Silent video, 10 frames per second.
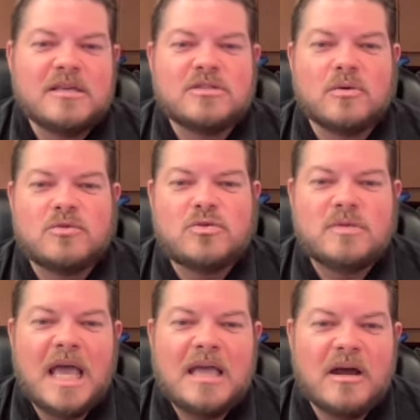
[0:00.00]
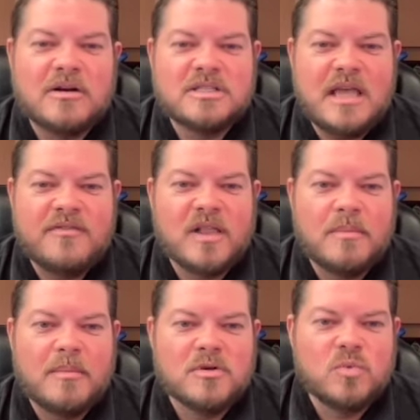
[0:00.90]
So today, our Save Club
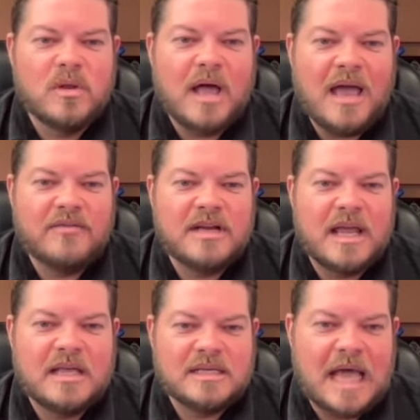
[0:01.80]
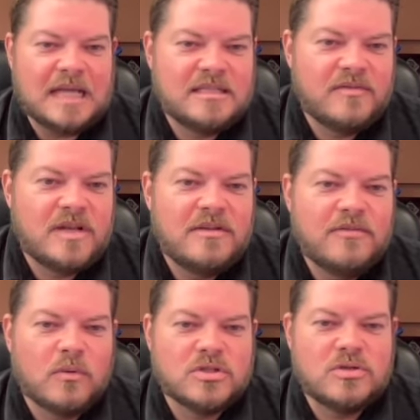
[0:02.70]
members will have an activity
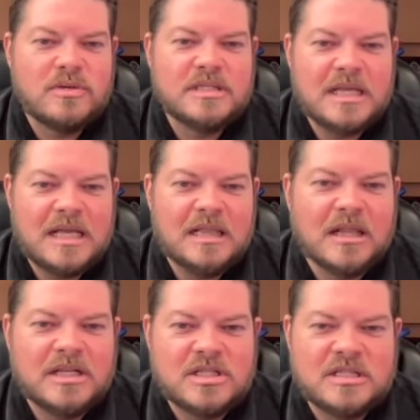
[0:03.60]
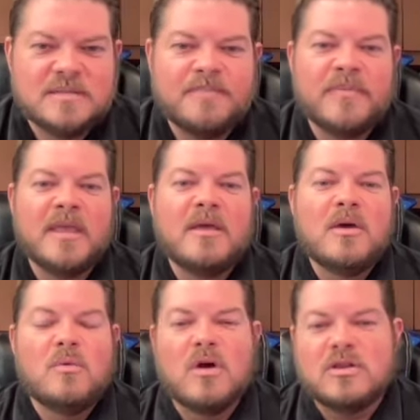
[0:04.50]
for students in lunches.
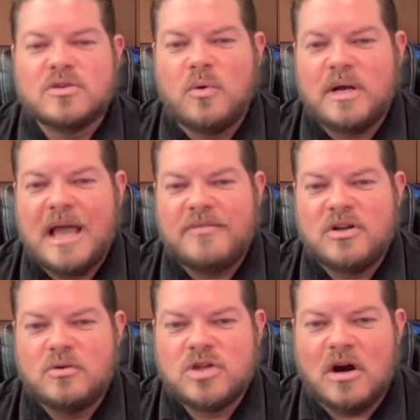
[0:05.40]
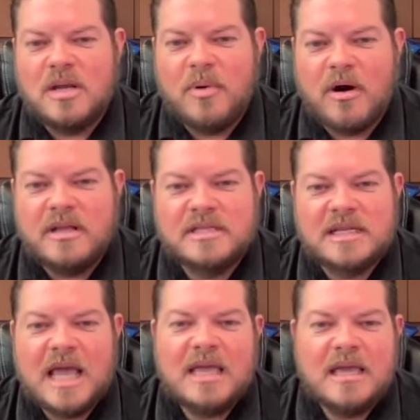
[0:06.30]
We're also going to have the No Tardy Party
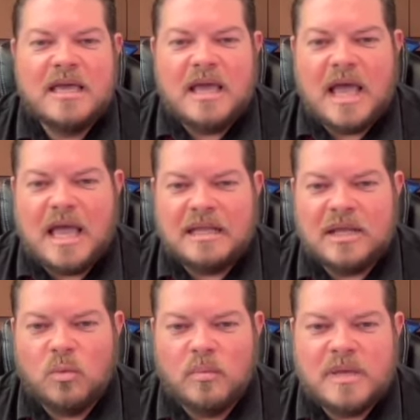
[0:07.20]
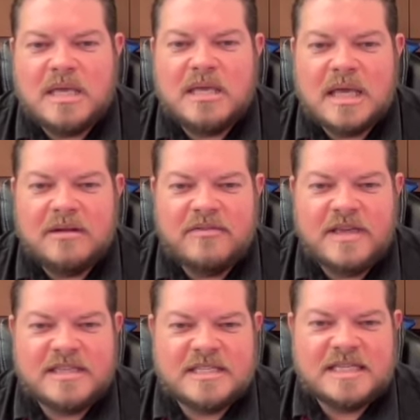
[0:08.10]
today, and it will be in
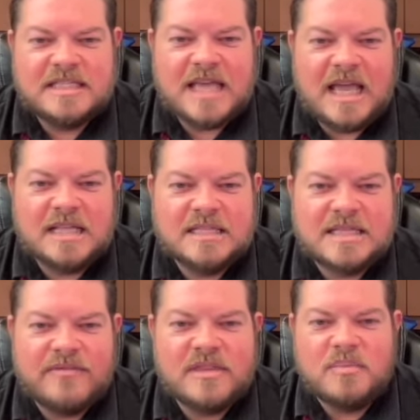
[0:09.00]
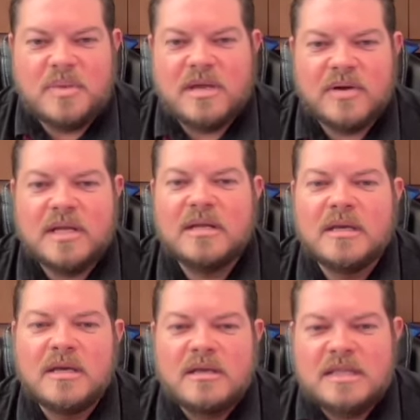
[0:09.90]
5th, 6th, and 7th period.
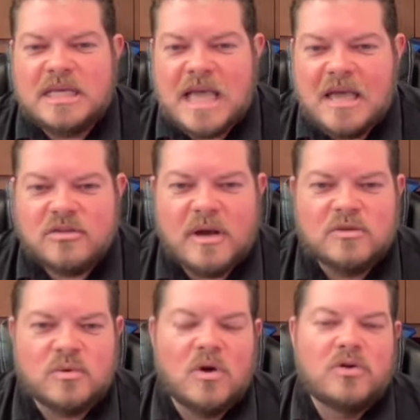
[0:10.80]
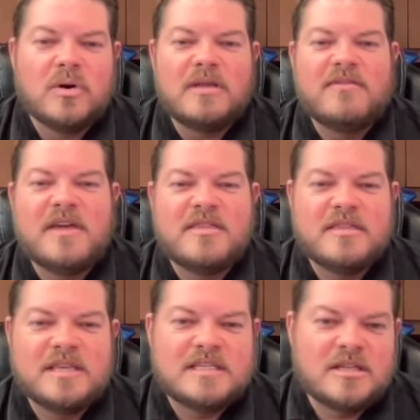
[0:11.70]
The eighth graders will go during fifth,
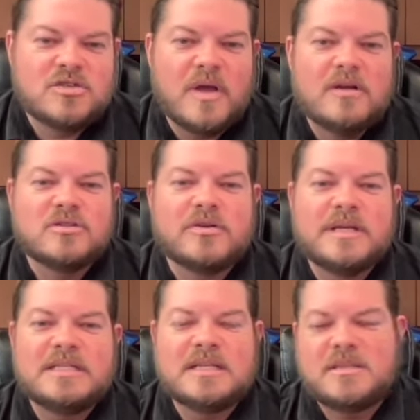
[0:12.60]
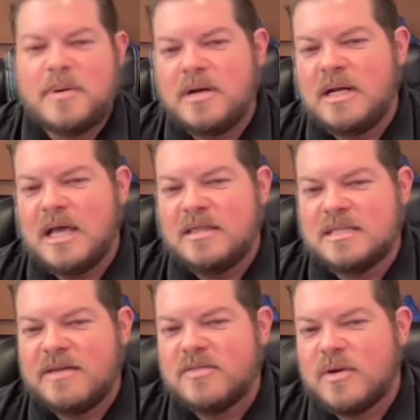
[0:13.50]
the sixth graders during sixth period, and the
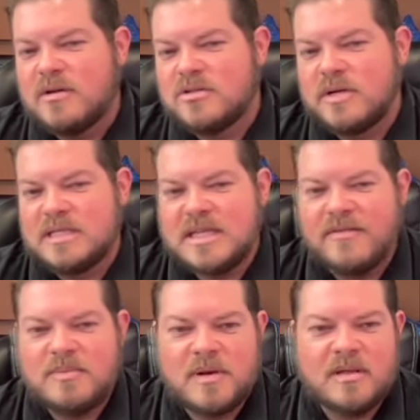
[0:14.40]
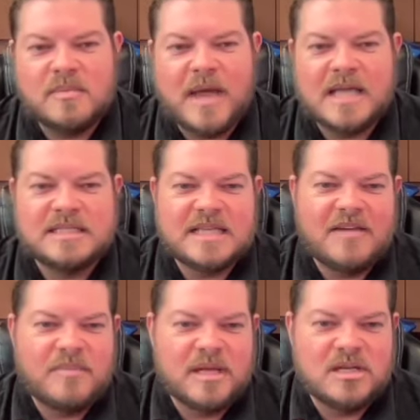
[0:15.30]
seventh graders during seventh period. The passes
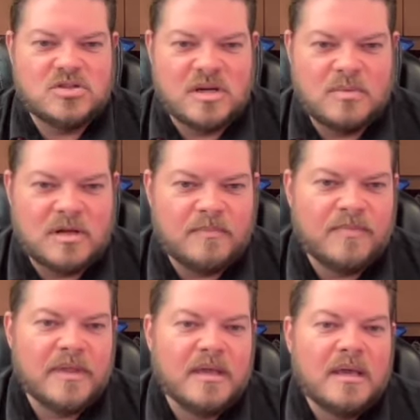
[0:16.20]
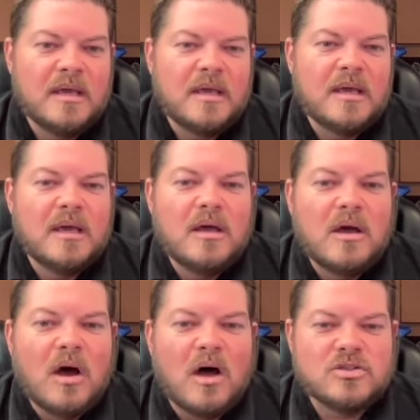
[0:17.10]
have been distributed.
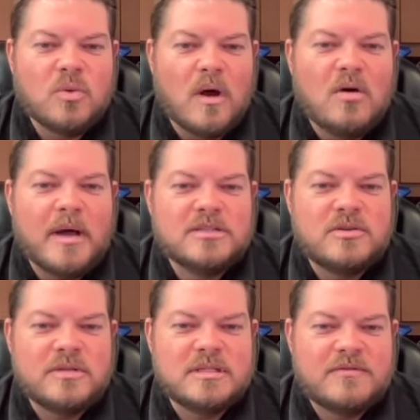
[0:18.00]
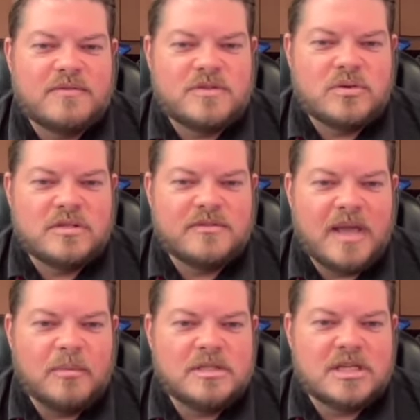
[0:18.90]
Also, want to remind students that students and
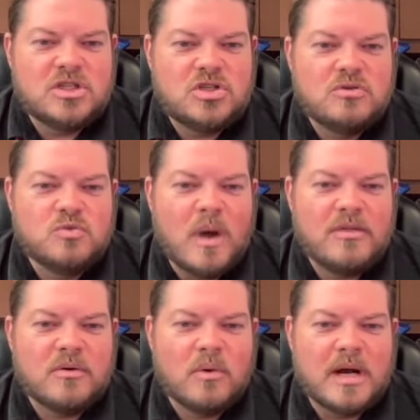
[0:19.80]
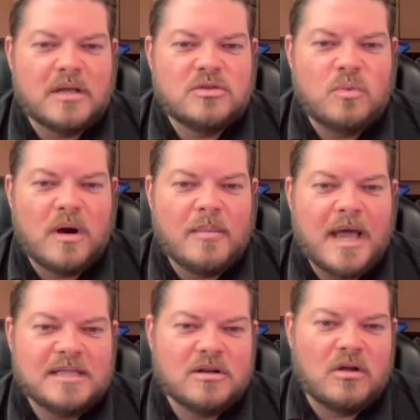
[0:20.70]
families can choose whether or not to wear a
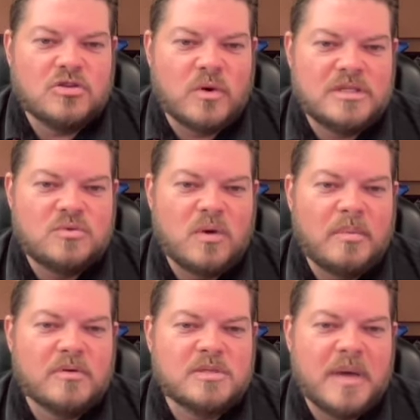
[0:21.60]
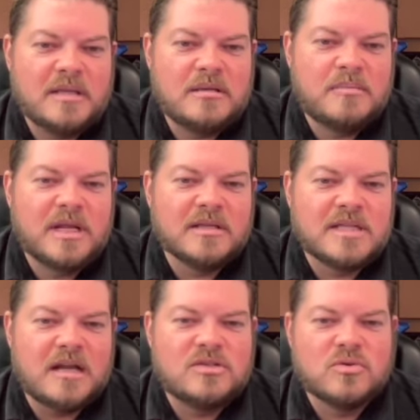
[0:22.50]
mask, and all choices will be respected. Pinellas
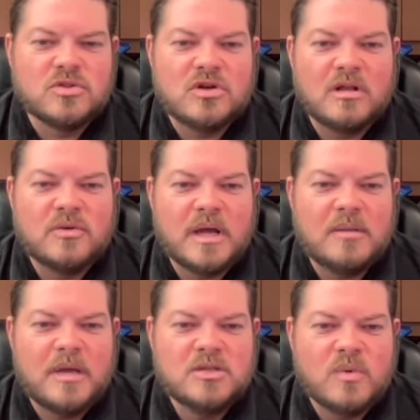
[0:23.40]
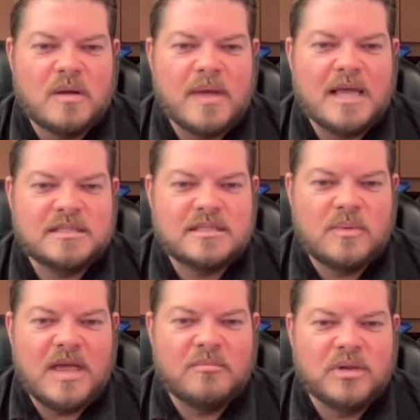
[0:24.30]
County School strongly recommends wearing masks, and
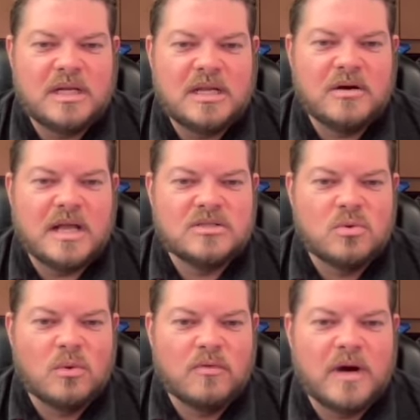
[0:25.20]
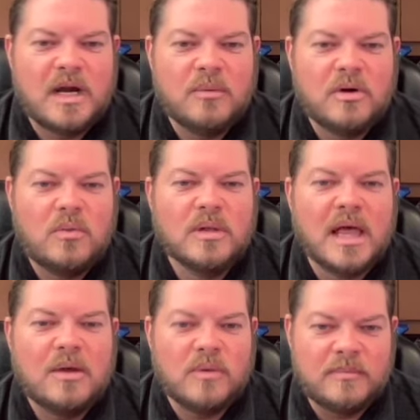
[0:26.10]
we have plenty here at school for anyone who would
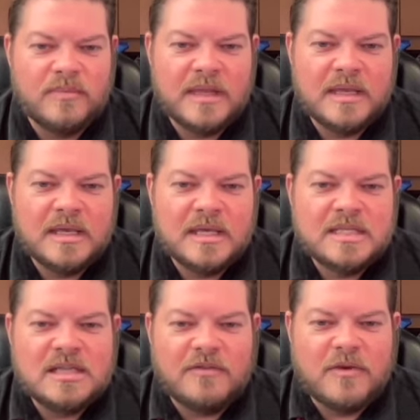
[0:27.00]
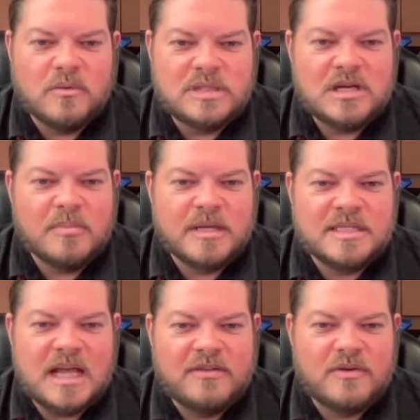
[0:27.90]
like one. Cell phones, earbuds,
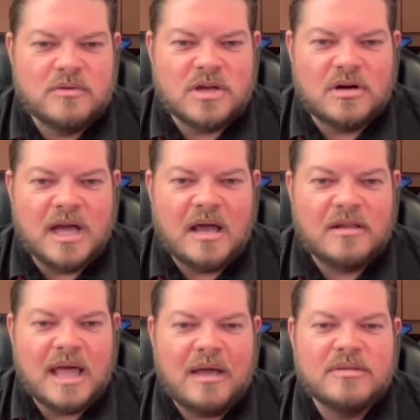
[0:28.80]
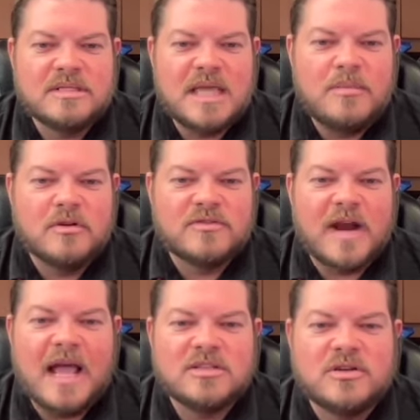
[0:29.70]
and headphones are not allowed. The same goes for
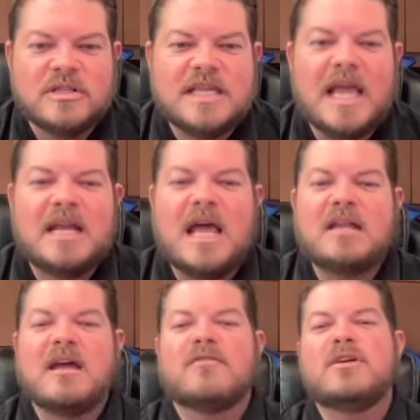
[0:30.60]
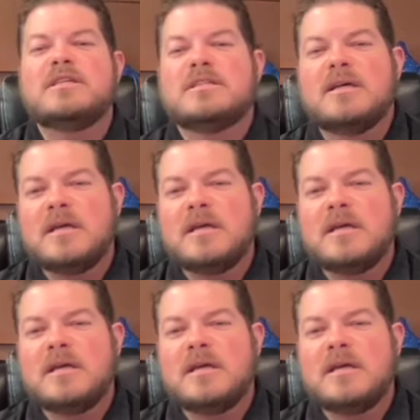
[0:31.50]
hats, hoods, and head coverings.